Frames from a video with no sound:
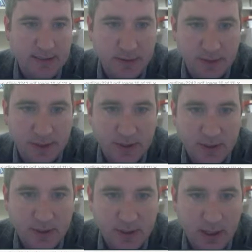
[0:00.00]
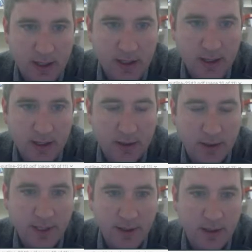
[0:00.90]
I'll use a
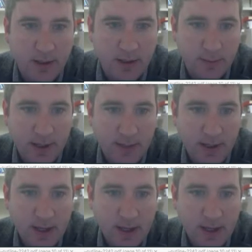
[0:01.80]
green color maybe.